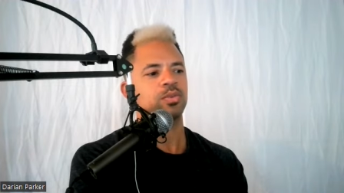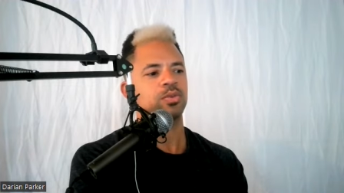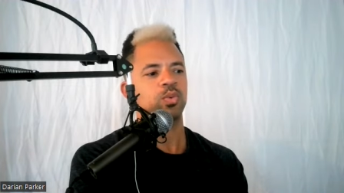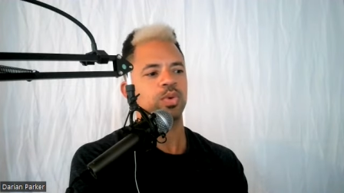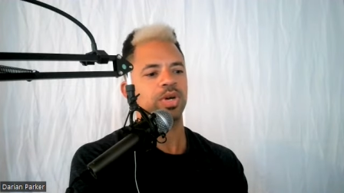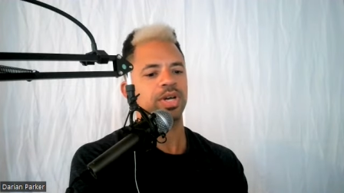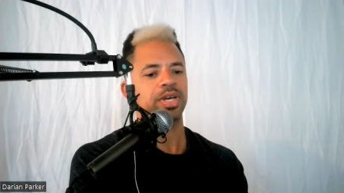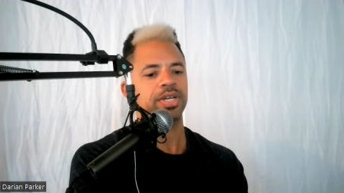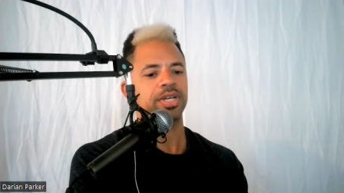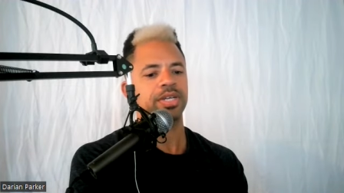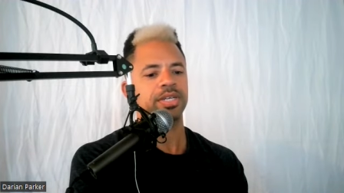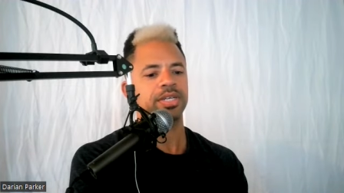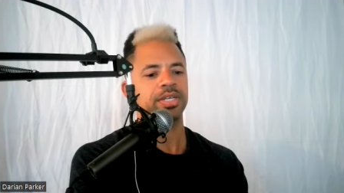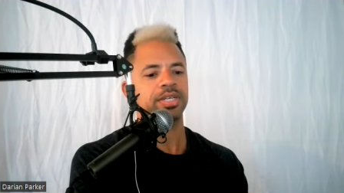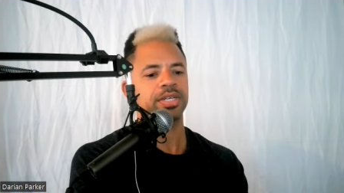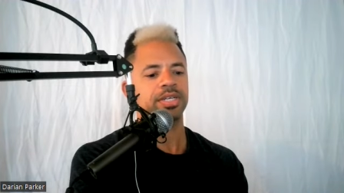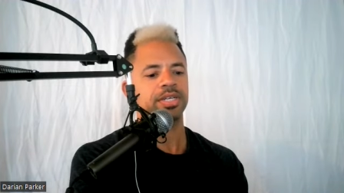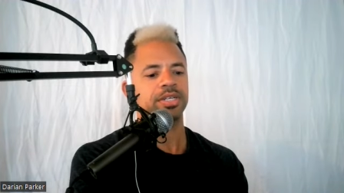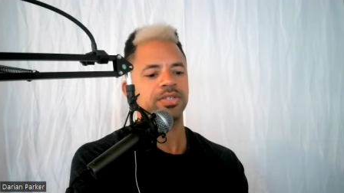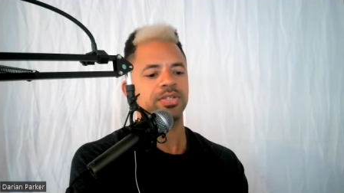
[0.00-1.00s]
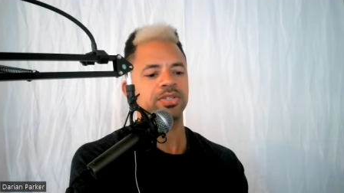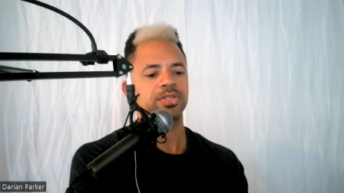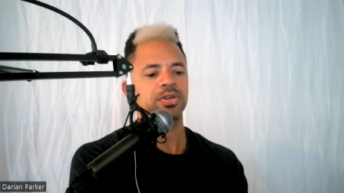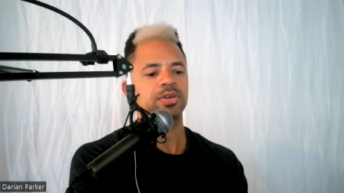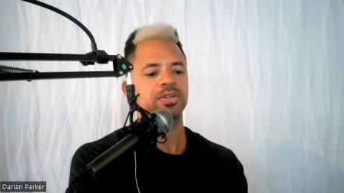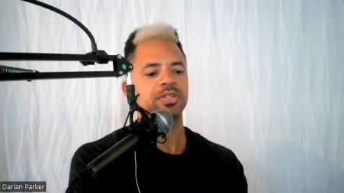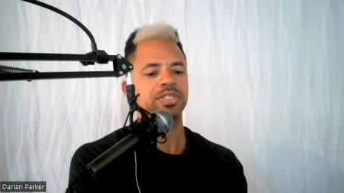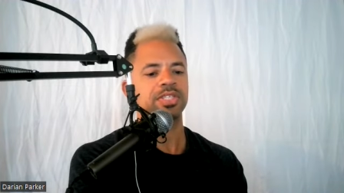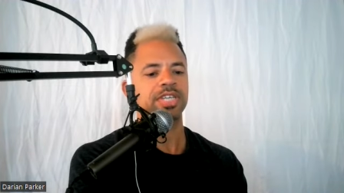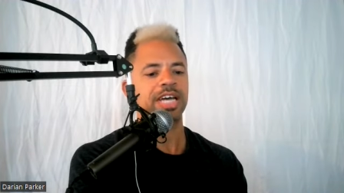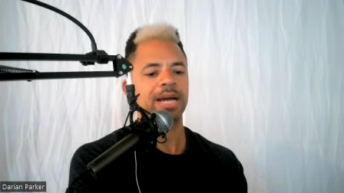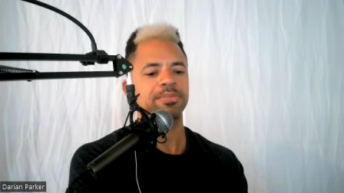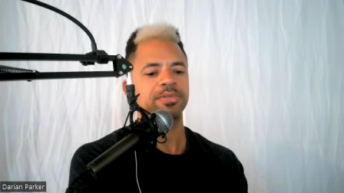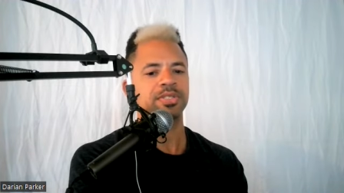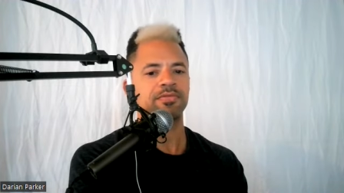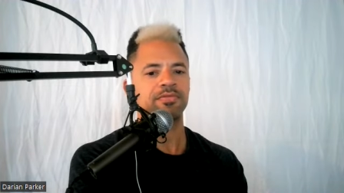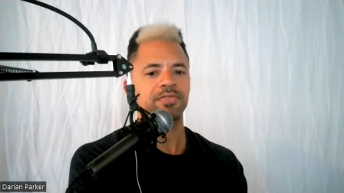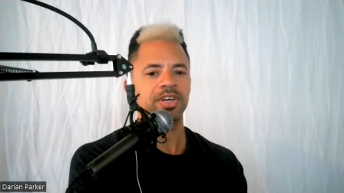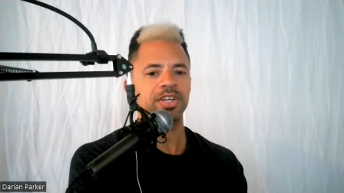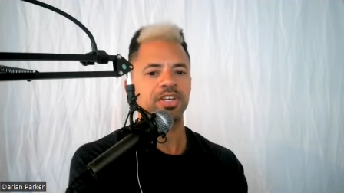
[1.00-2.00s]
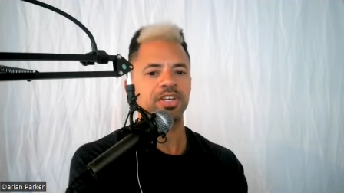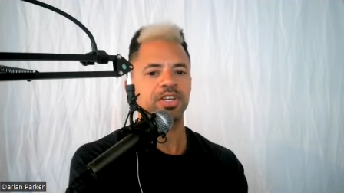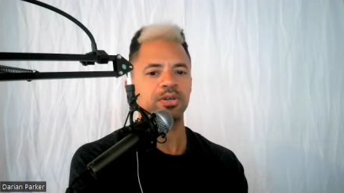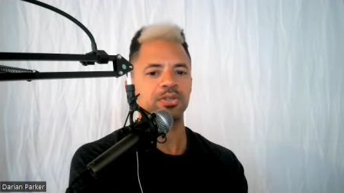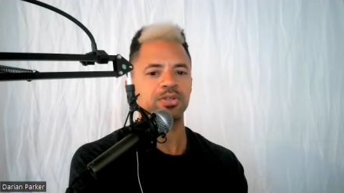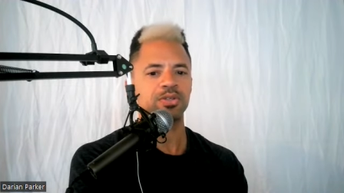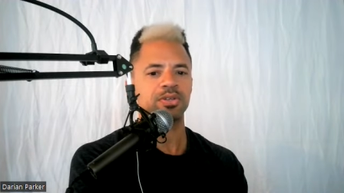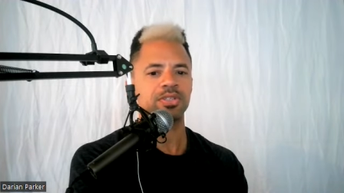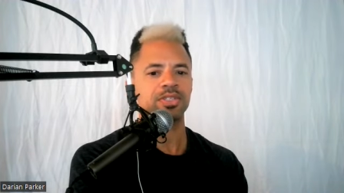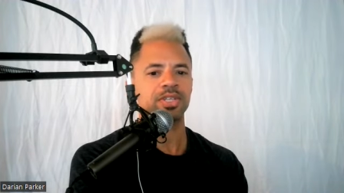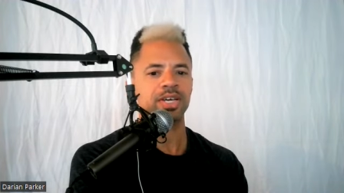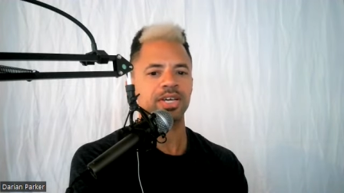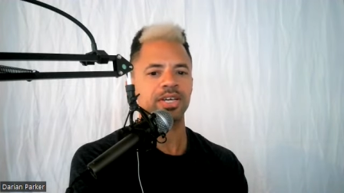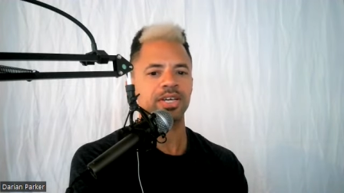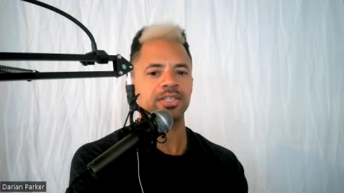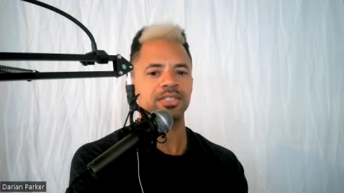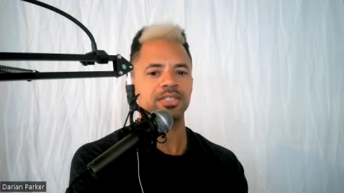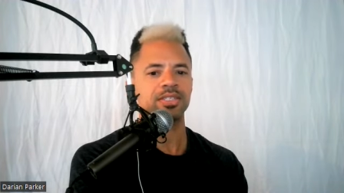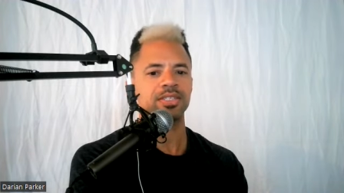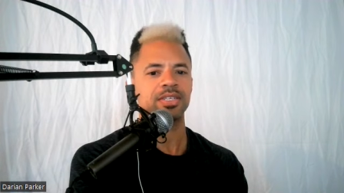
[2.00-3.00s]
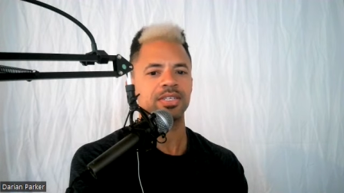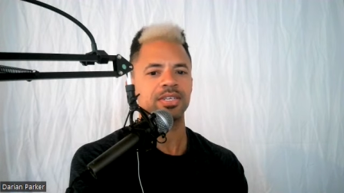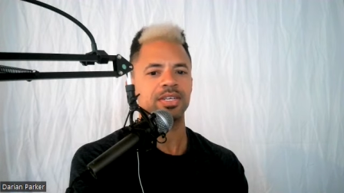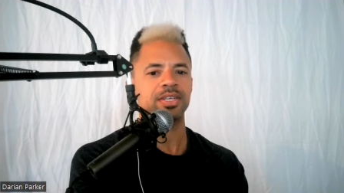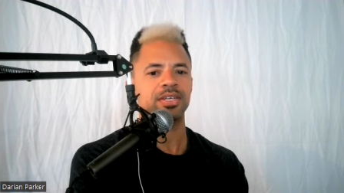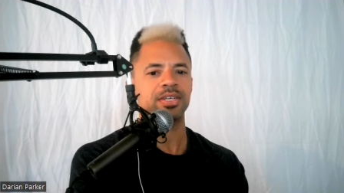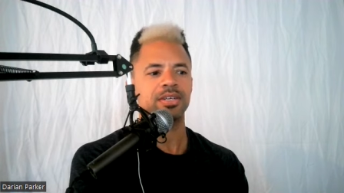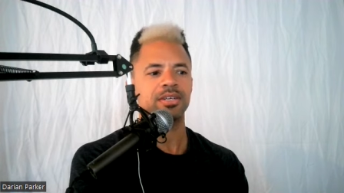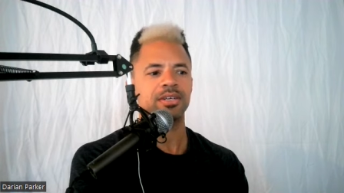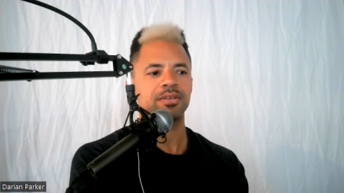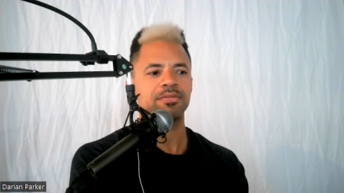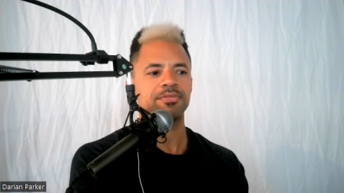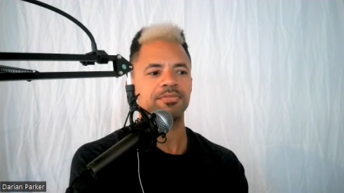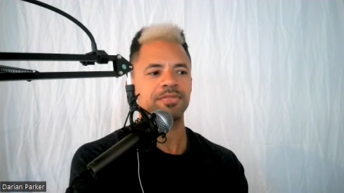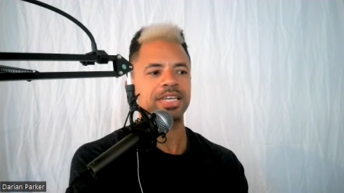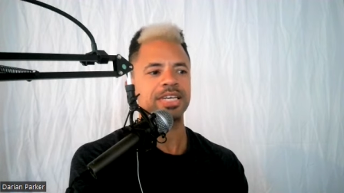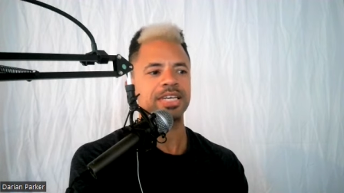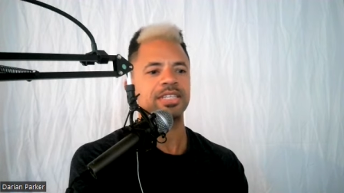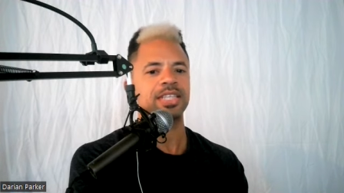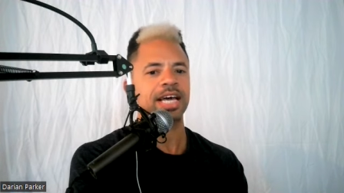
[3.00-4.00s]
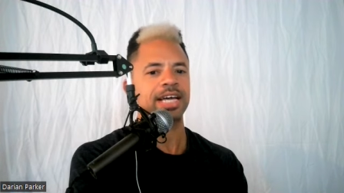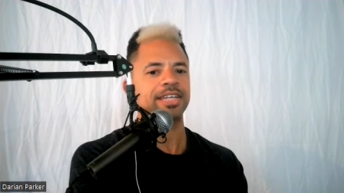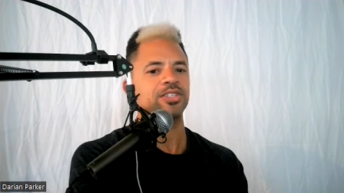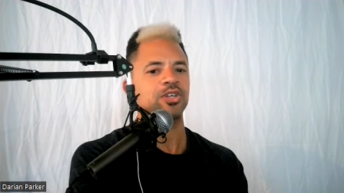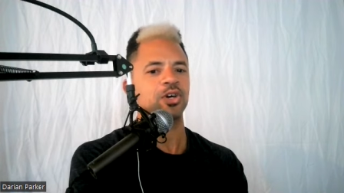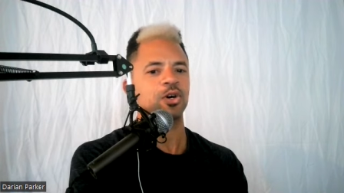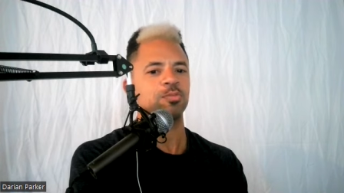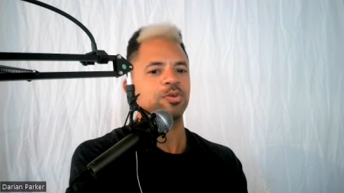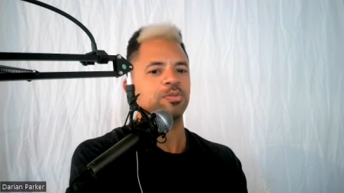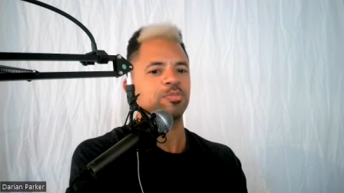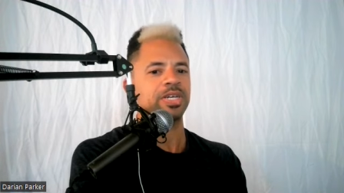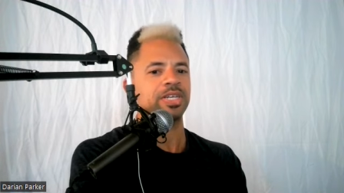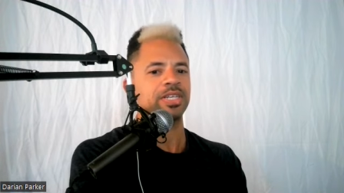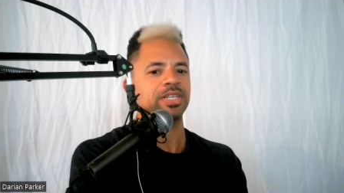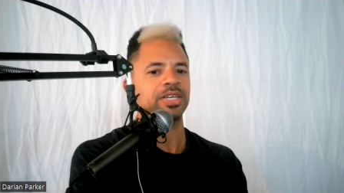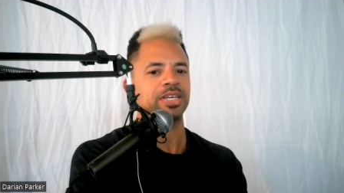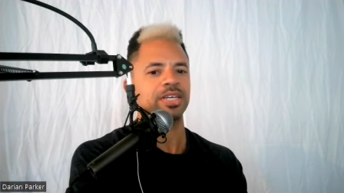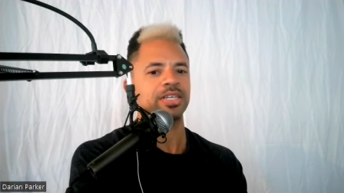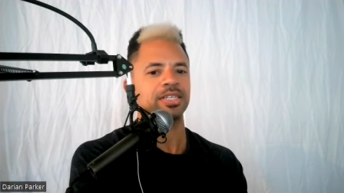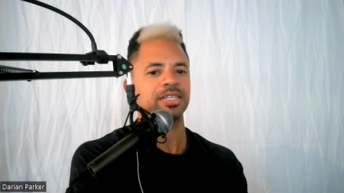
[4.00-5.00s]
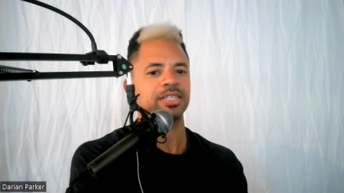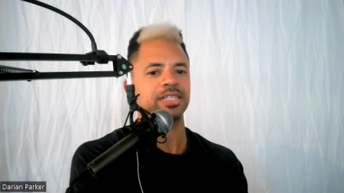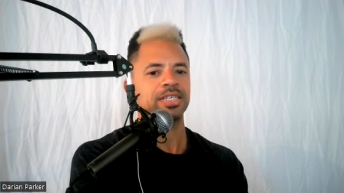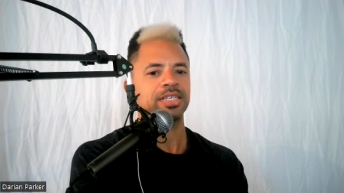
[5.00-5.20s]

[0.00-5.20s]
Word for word: when certain types of videos or things feed that dopamine hit?